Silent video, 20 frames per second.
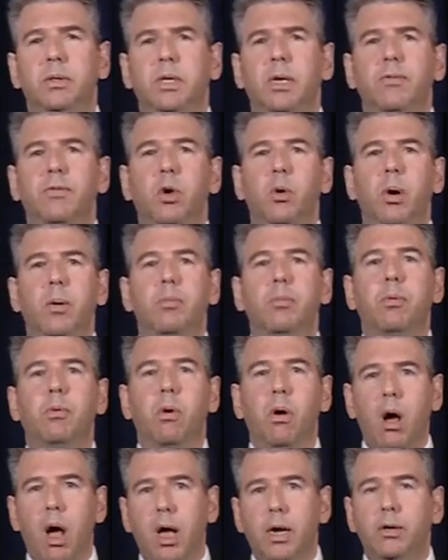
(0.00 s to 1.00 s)
to give you a
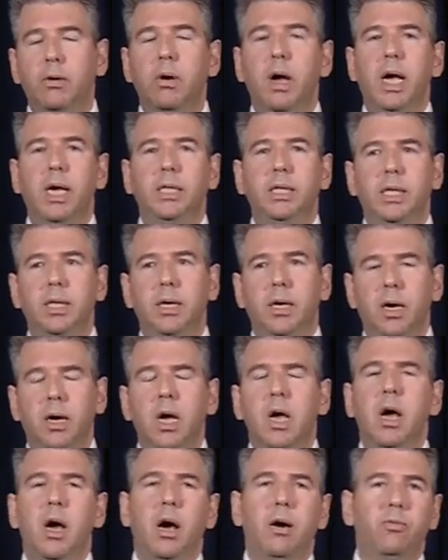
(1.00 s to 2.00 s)
broader idea
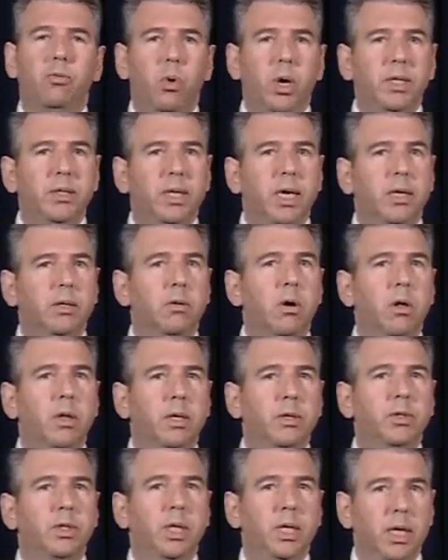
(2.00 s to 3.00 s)
of what
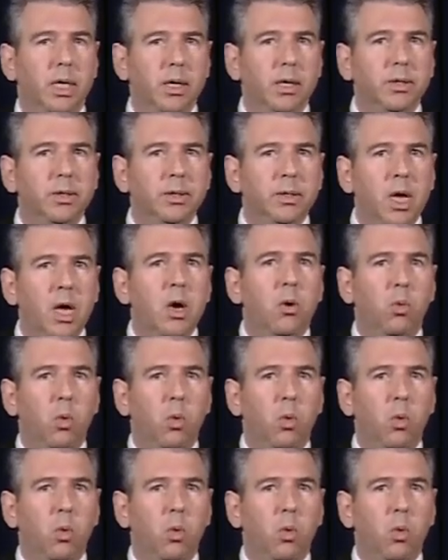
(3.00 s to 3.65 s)
technology is,